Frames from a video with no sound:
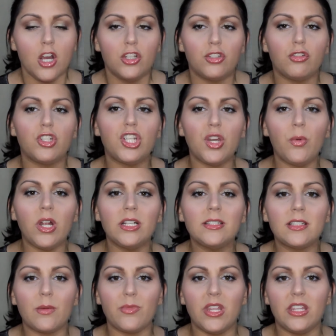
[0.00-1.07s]
So she
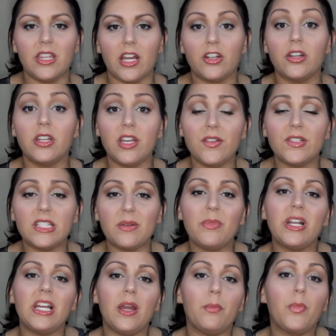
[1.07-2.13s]
wanted something that could give
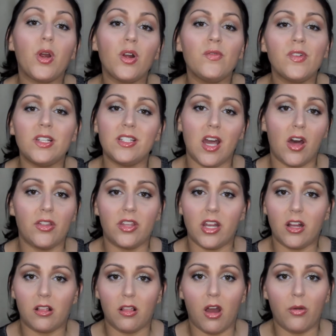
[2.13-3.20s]
somebody a perfect
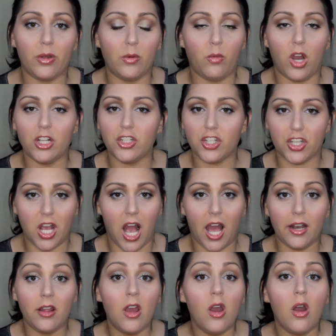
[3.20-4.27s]
healthy glow in one
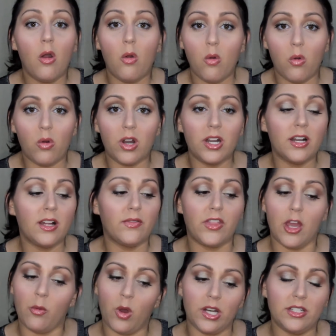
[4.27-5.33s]
shot, or if
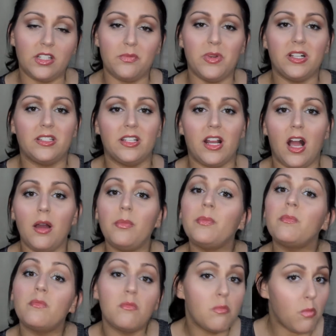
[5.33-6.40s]
they wanted to build it up,
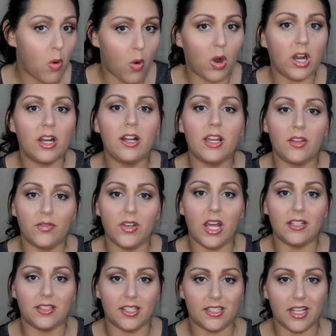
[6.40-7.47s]
more if
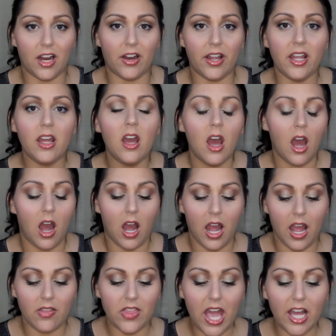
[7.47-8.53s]
necessary,
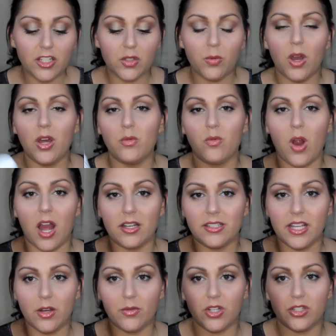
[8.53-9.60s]
and that's what
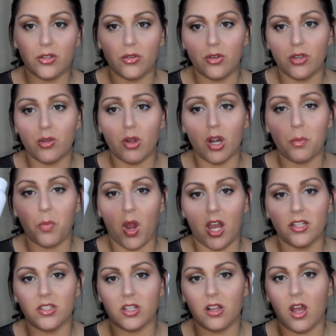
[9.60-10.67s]
Roxanne Rizzo New York
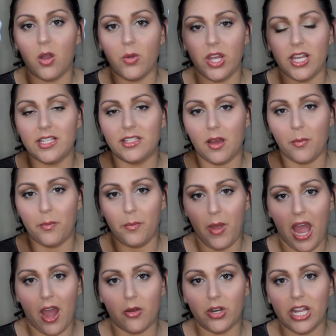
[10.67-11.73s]
Bronze Glow is
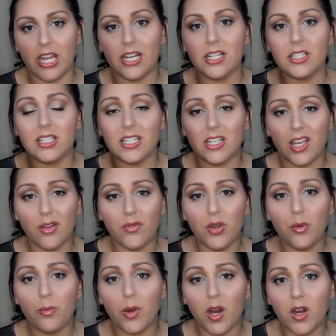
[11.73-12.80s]
about. It is to give
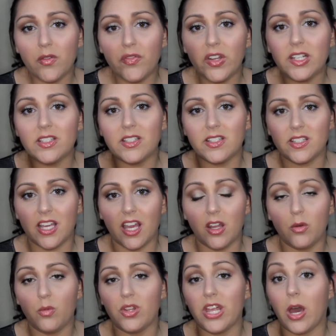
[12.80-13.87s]
you perfect
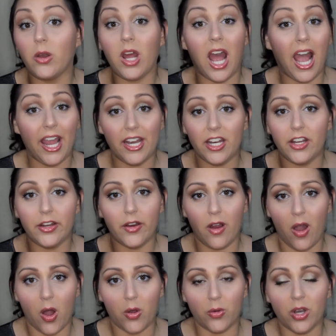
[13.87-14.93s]
skin without hiding your
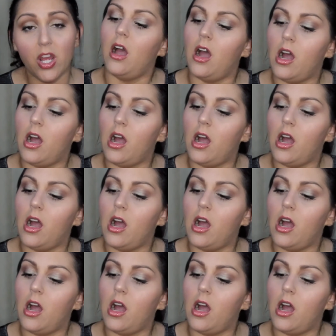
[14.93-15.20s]
own.